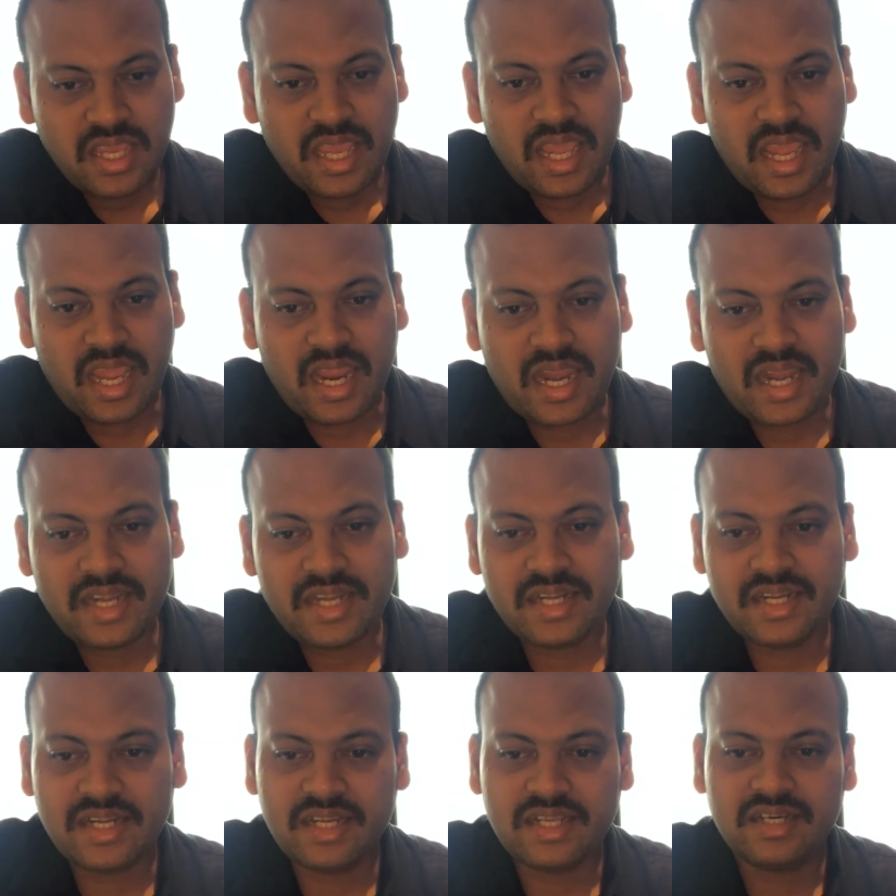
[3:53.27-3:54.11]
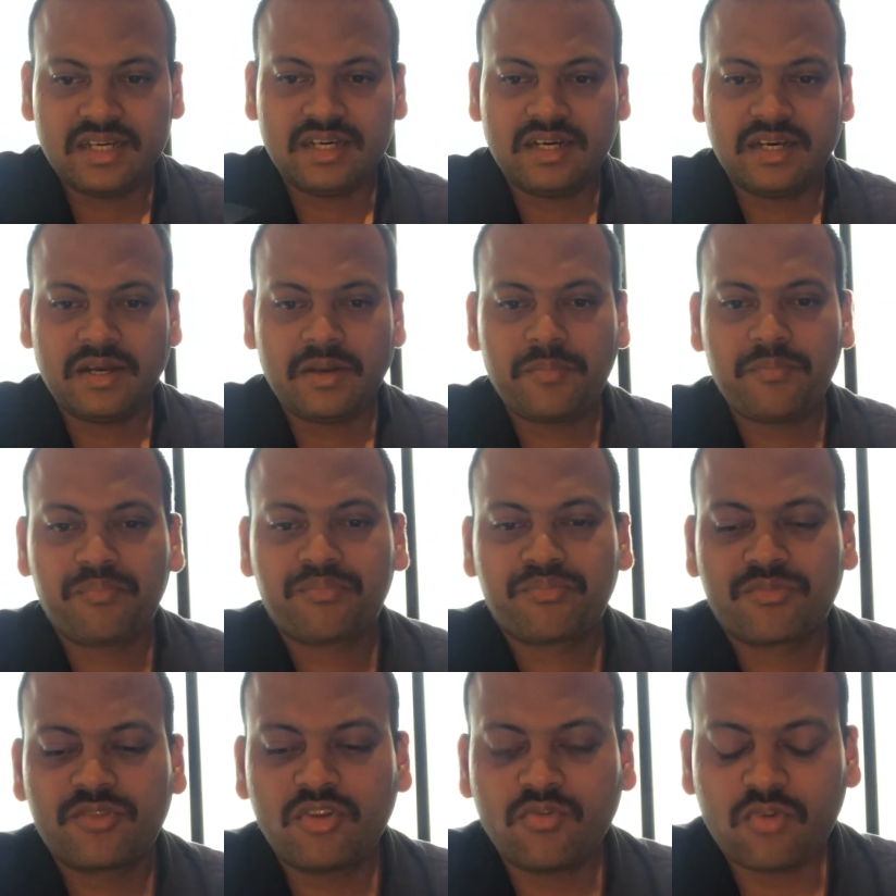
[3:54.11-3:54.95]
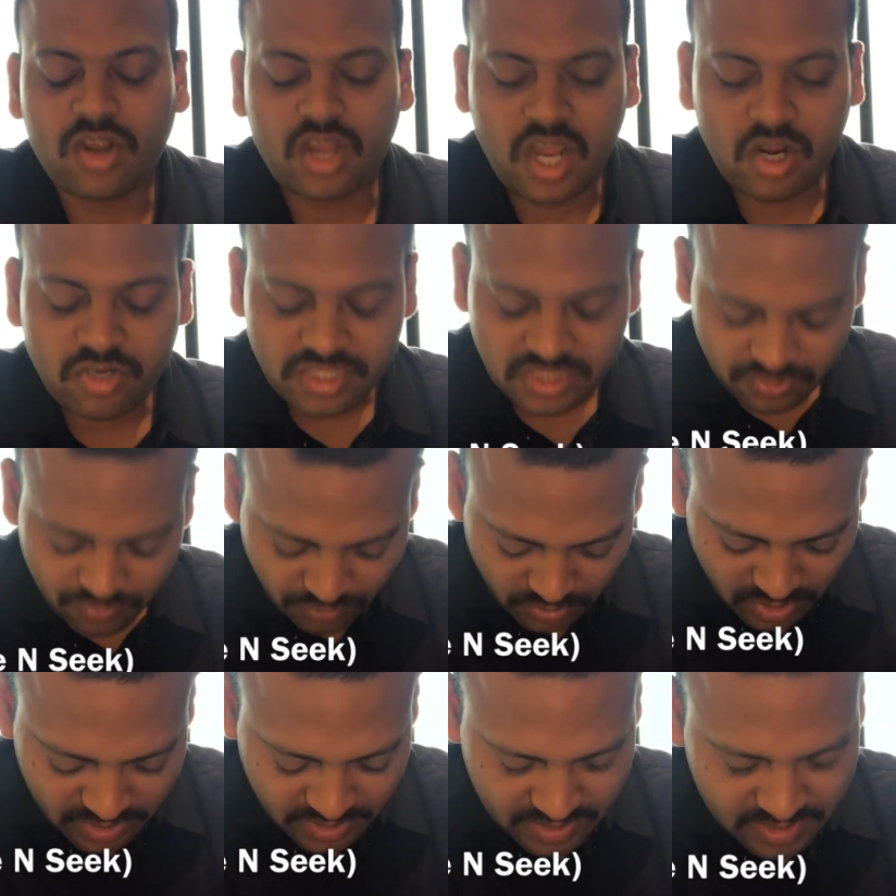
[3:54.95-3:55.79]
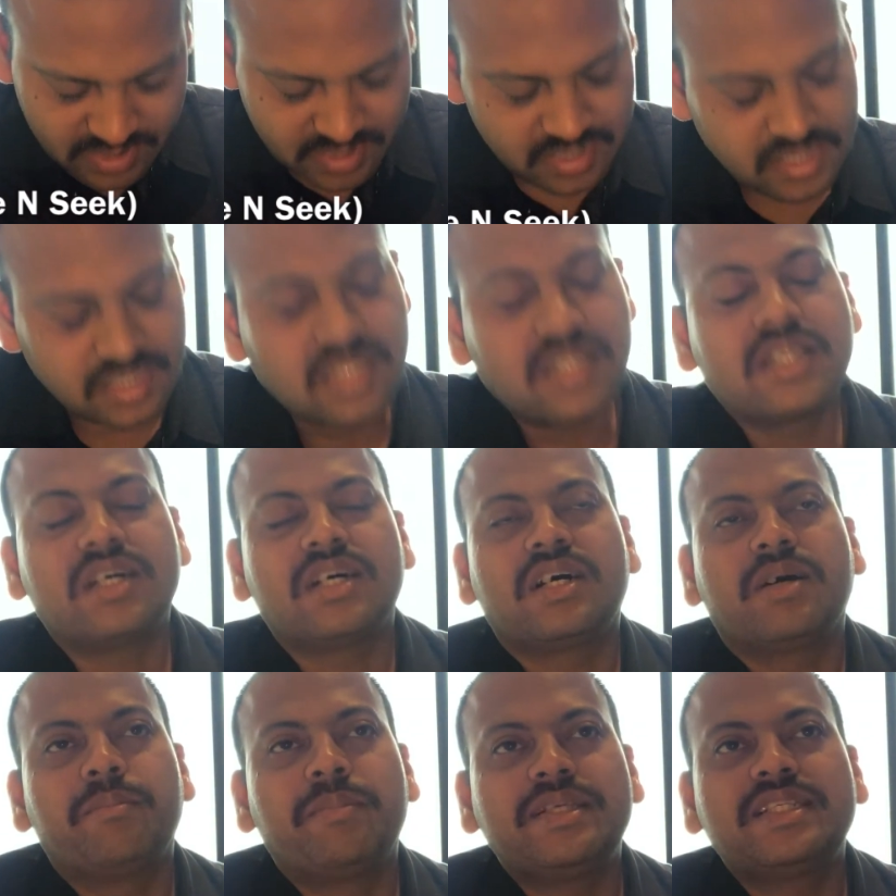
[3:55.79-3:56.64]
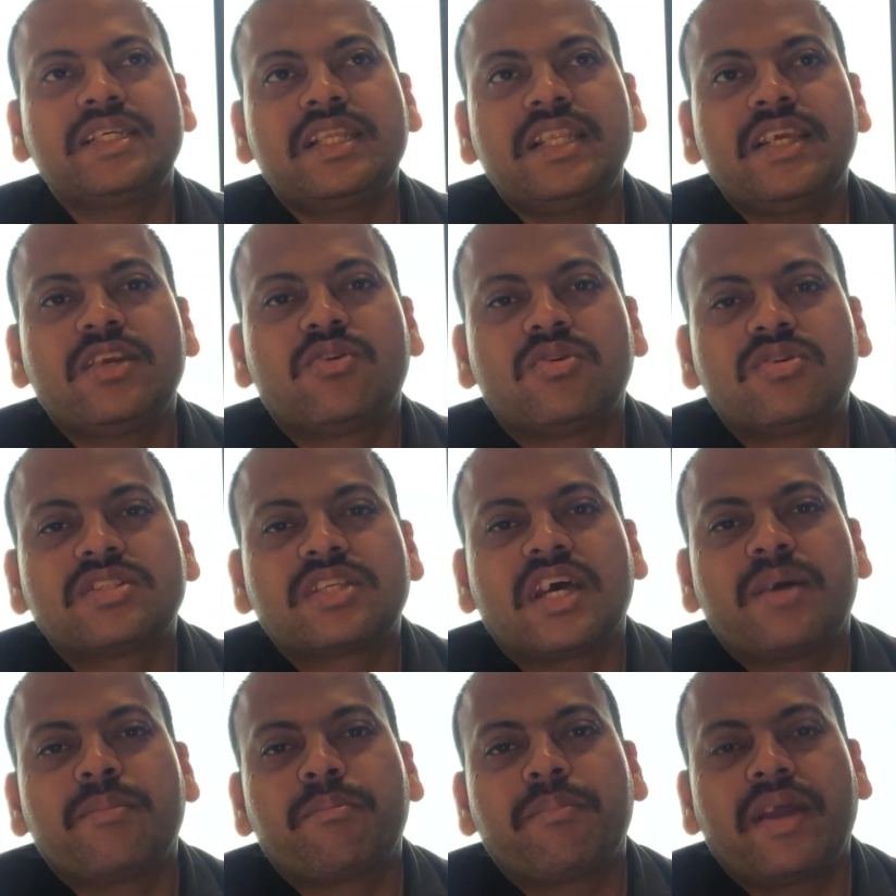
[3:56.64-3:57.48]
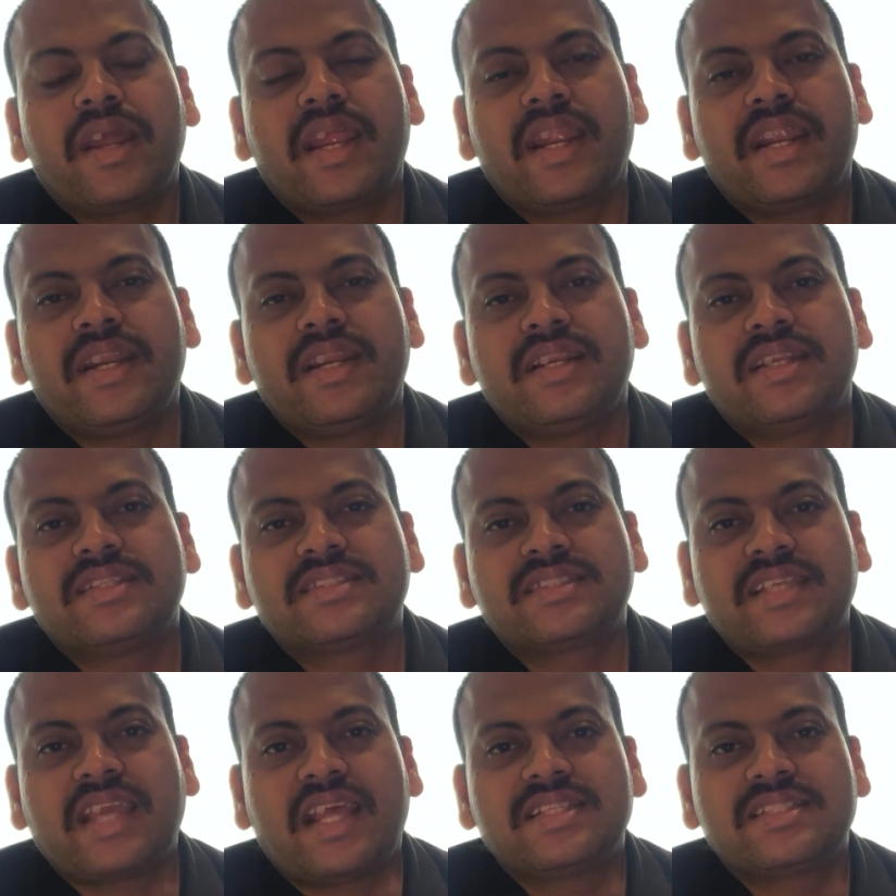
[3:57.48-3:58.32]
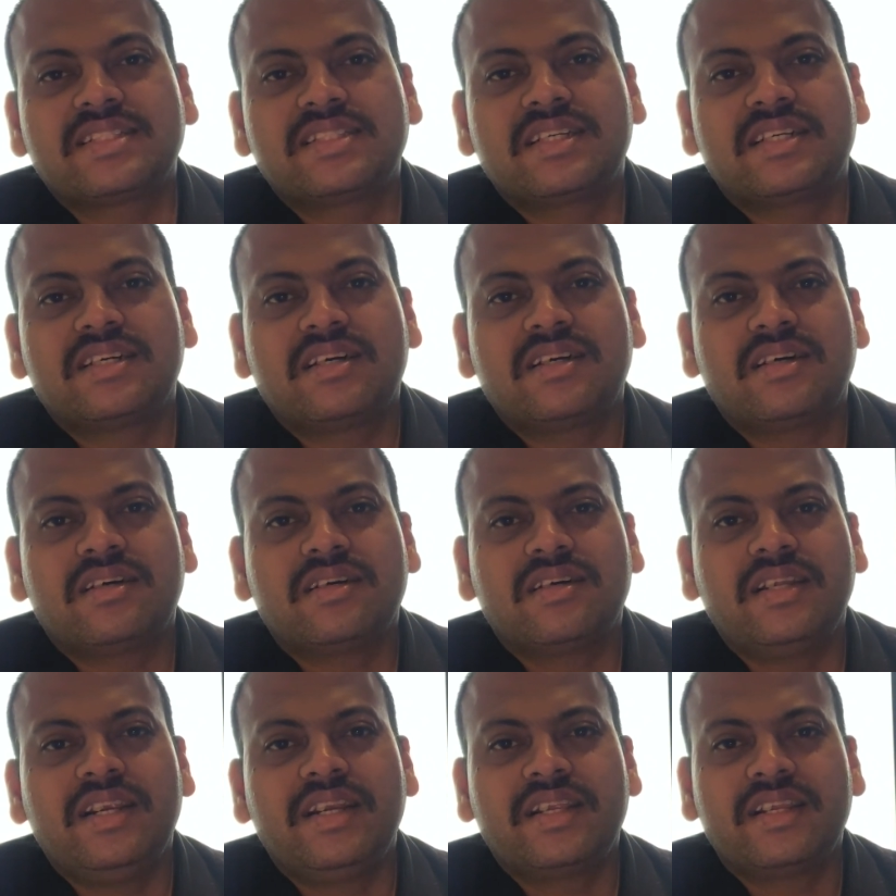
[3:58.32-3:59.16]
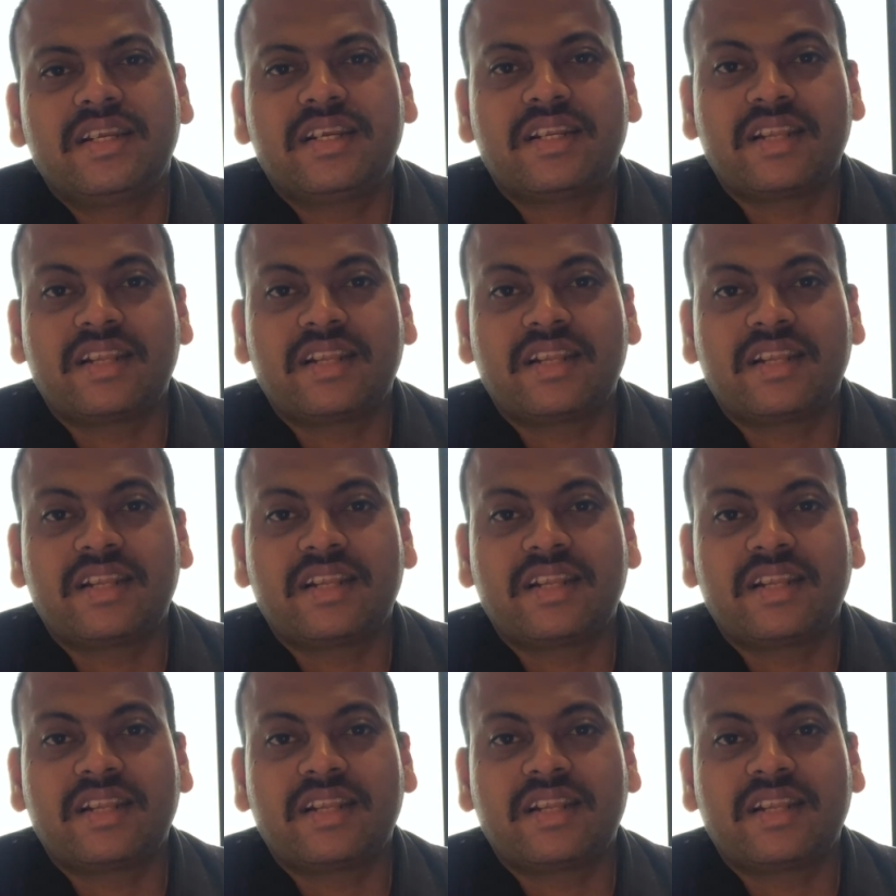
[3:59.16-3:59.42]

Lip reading: And so how does it work? It basically goes up and scans the internet